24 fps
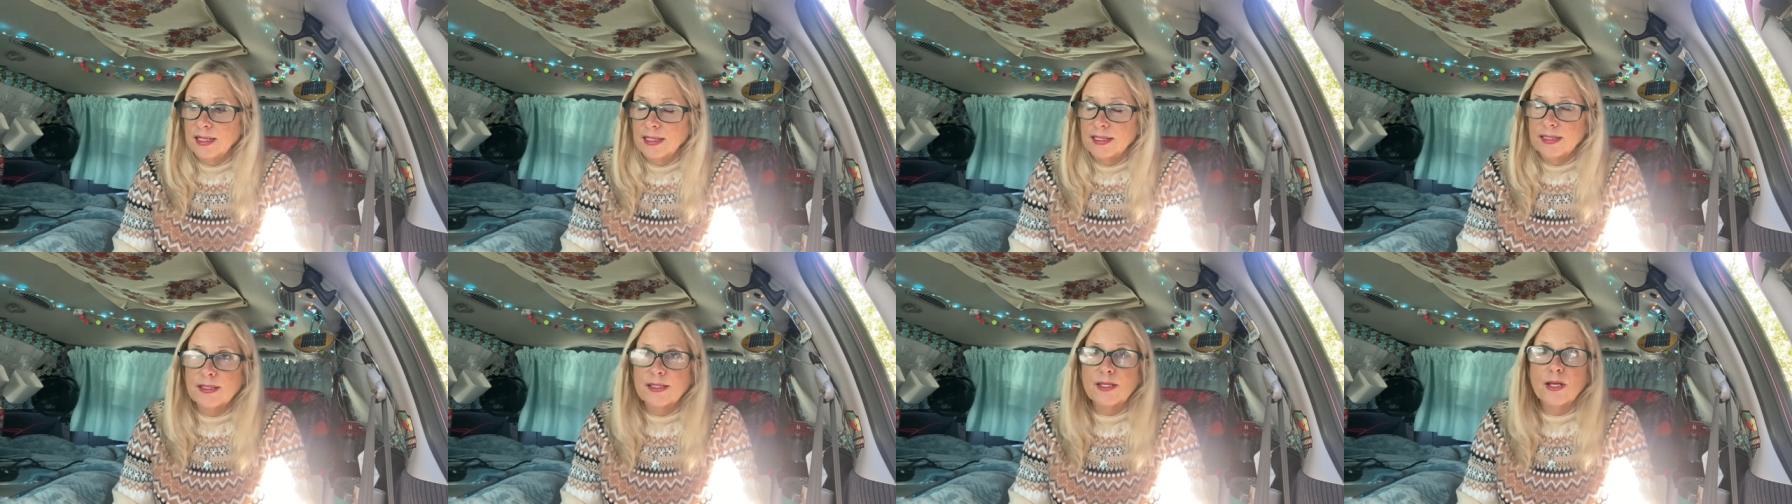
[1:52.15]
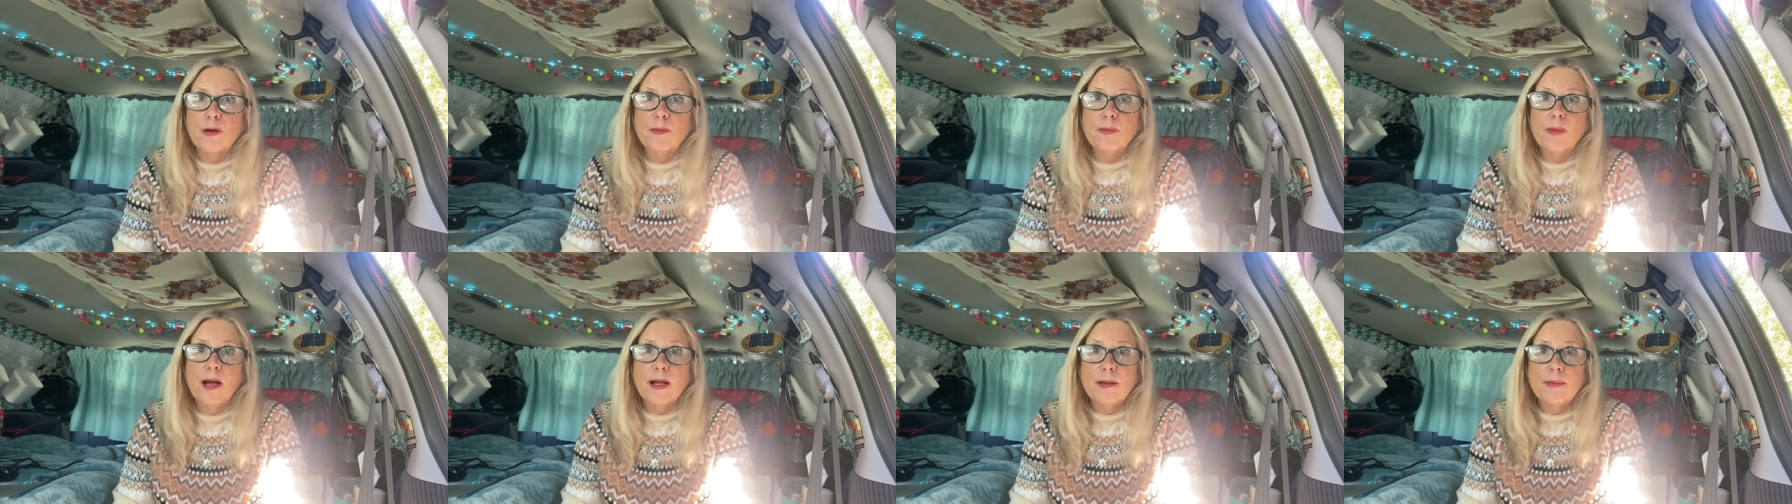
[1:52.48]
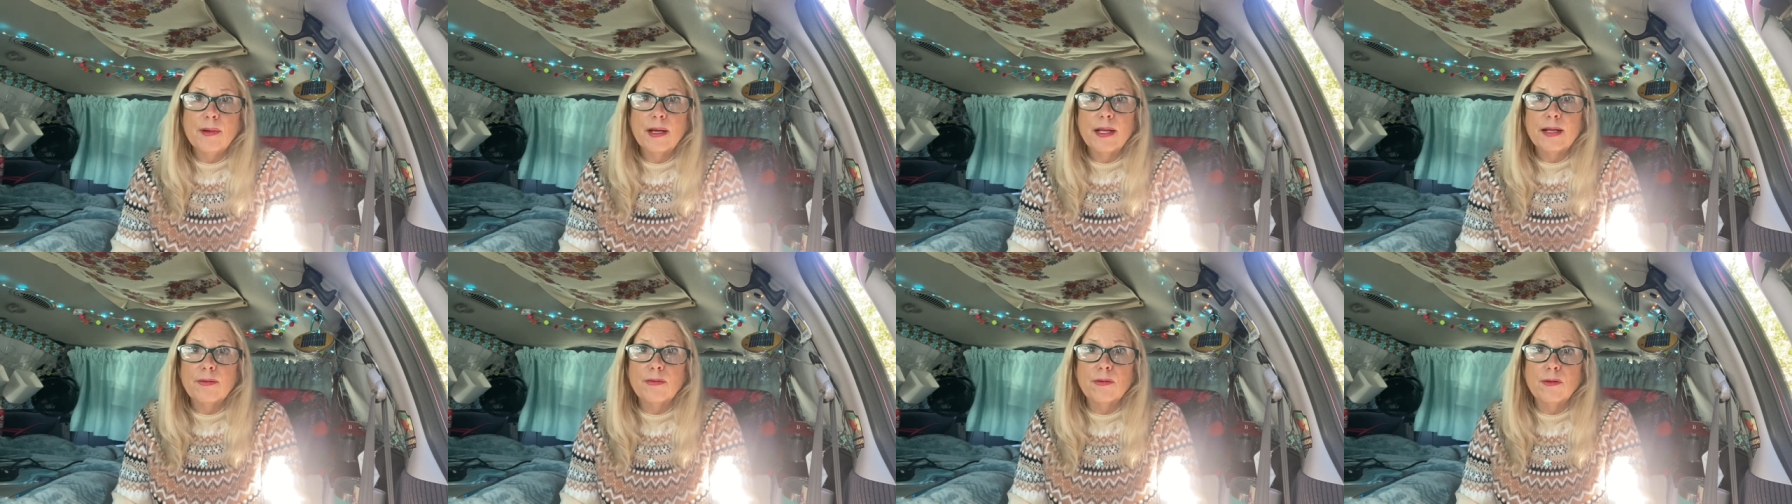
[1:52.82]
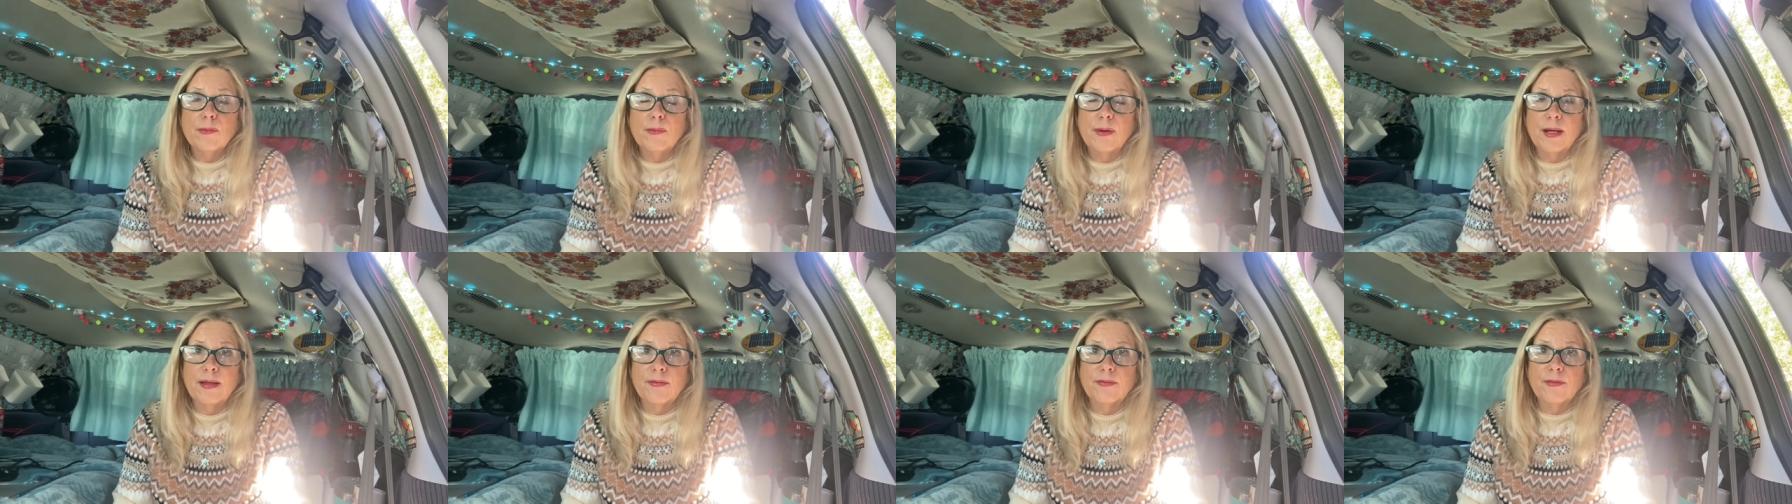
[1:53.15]
So my
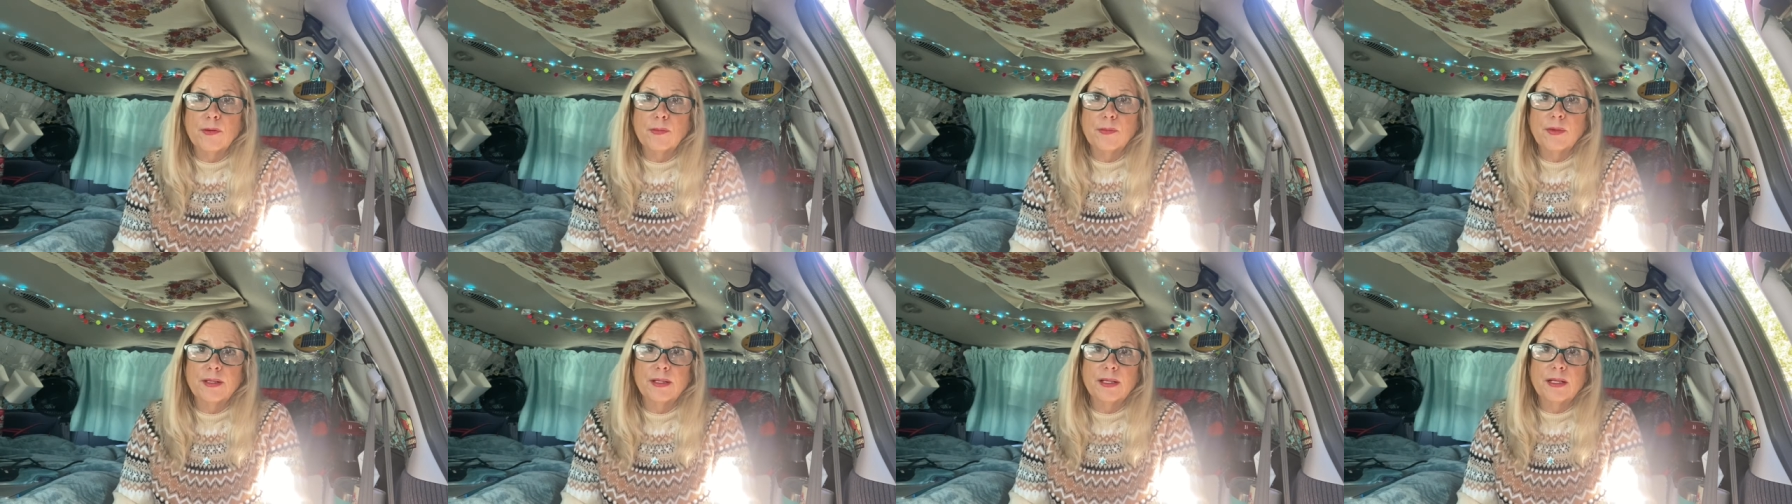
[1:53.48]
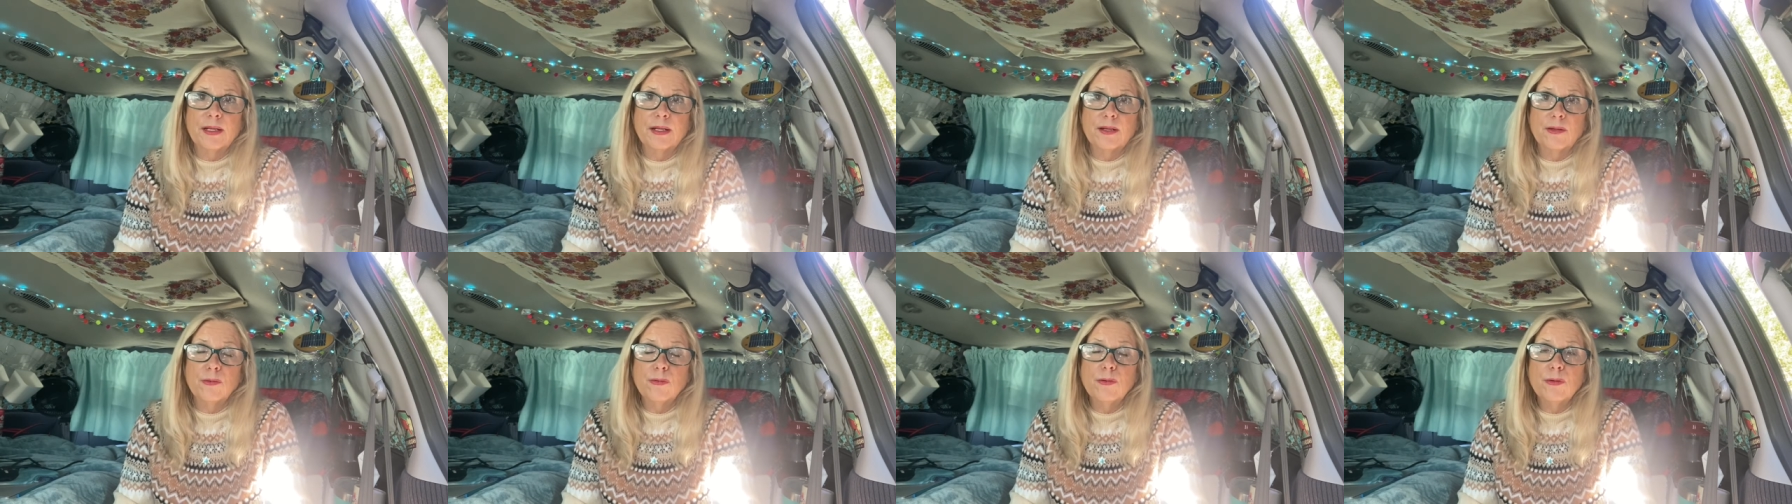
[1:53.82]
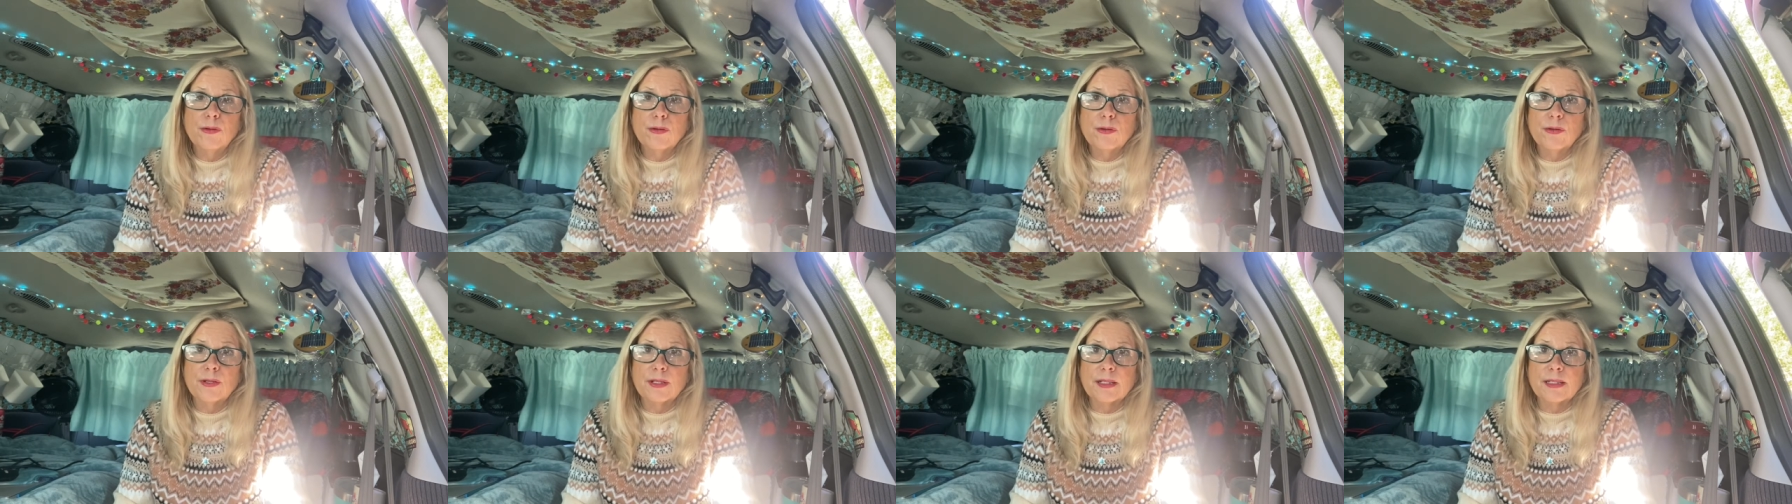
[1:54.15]
microwave, the one that I ordered,